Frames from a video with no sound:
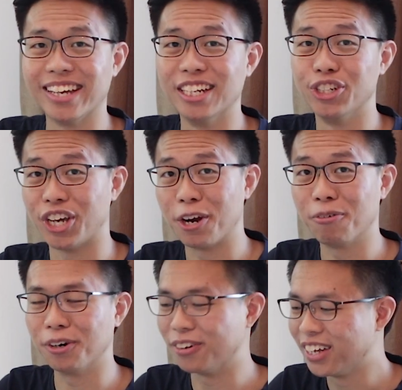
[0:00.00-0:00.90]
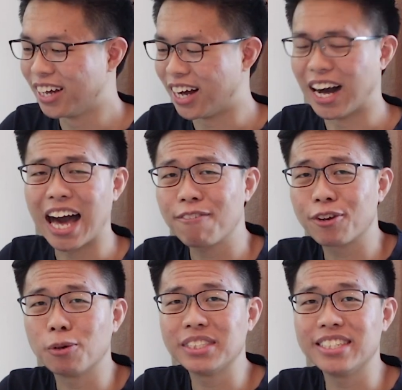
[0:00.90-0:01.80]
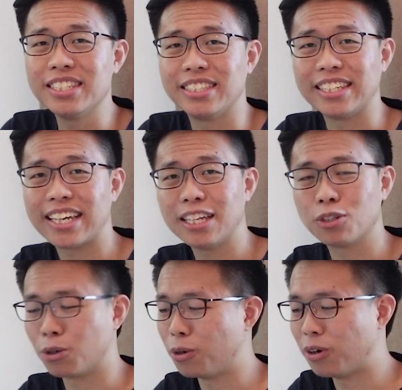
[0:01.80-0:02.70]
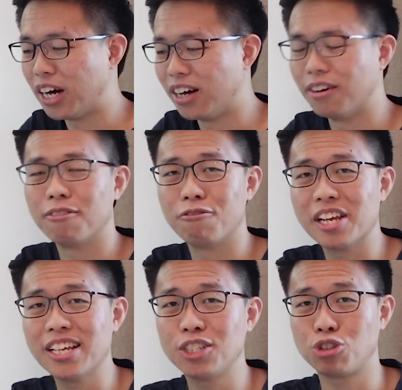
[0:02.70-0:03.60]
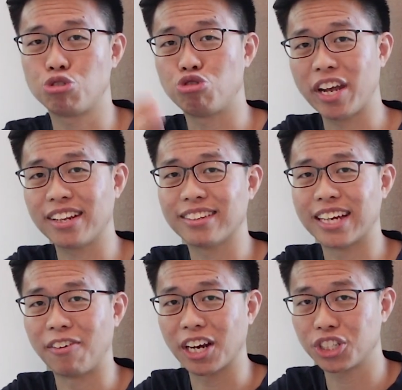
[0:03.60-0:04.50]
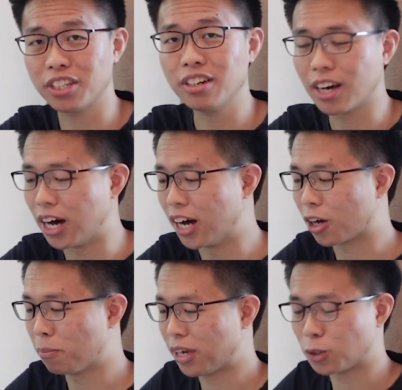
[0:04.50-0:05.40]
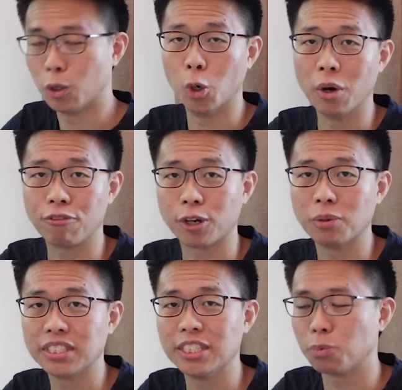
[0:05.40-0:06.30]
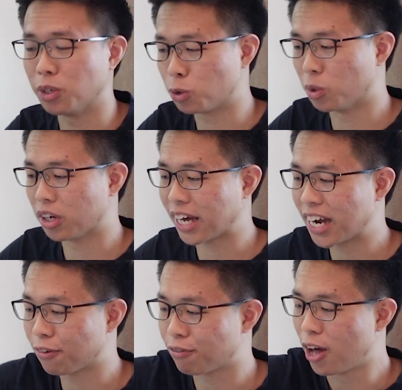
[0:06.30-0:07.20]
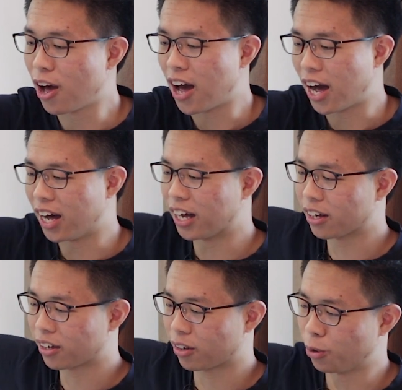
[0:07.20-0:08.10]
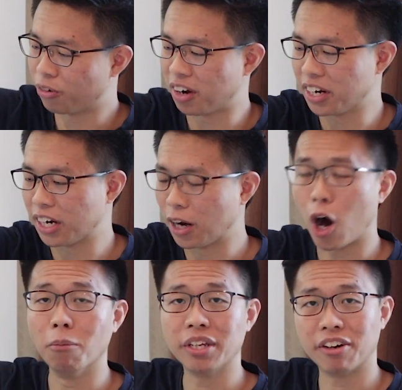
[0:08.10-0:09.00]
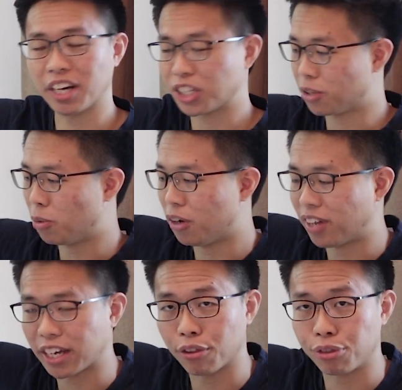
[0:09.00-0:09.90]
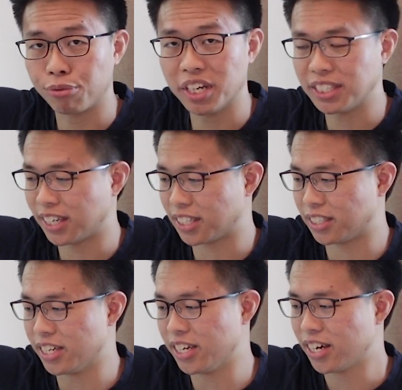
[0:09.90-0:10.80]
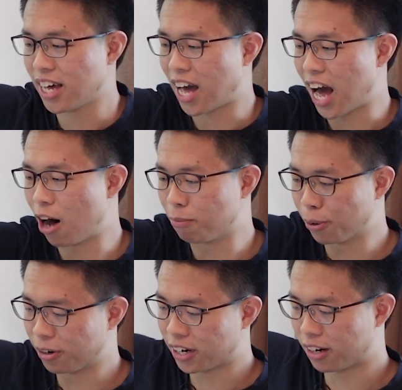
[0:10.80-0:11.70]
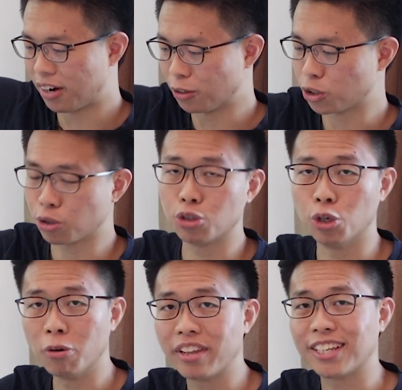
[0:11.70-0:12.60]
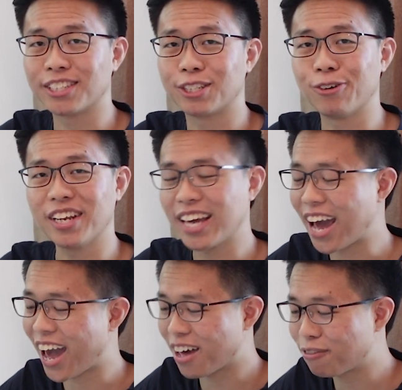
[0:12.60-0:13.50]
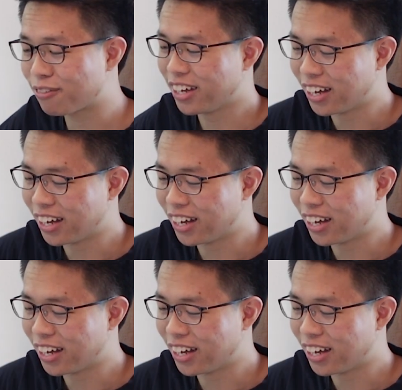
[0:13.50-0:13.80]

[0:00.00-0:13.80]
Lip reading: in general, high frequencies, they tend to go really straight direction compared to lower frequencies, which will kind of go around in an omnidirection, more of like a 360 output around. So you don't necessarily have